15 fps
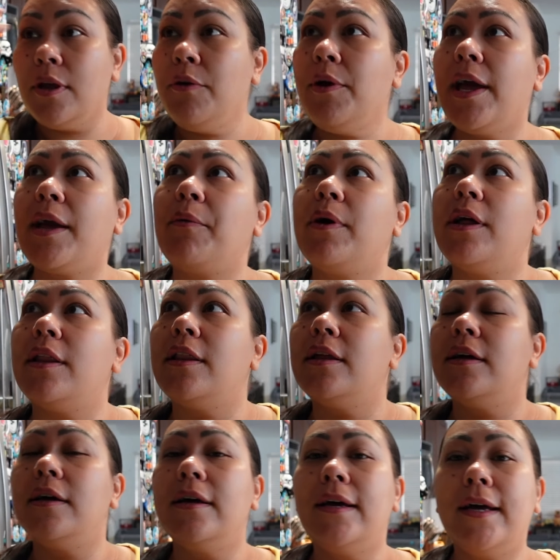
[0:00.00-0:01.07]
Okay, well,
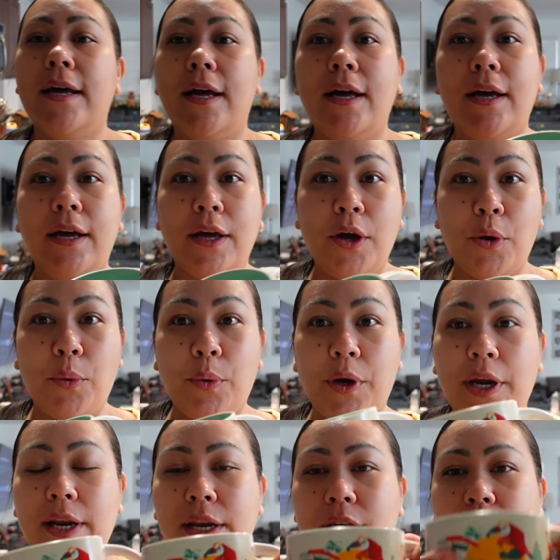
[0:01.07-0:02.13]
we're going to